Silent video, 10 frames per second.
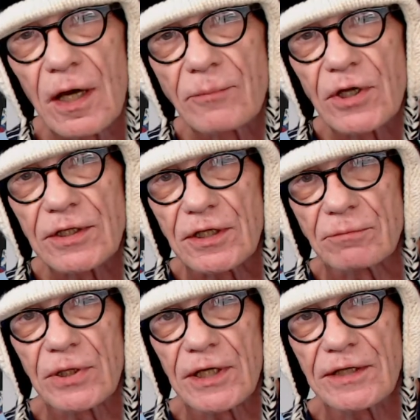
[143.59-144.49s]
I'm not
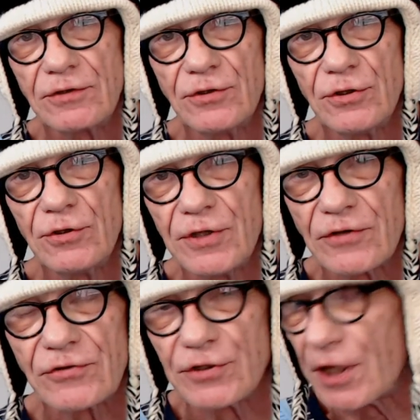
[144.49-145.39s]
getting paid to do
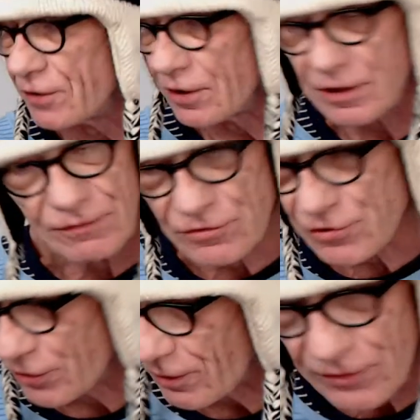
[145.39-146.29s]
this, and I'm not even
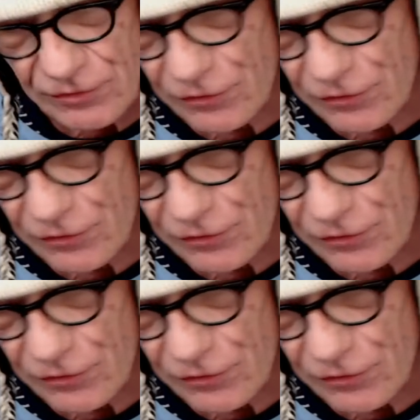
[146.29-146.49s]
sure if this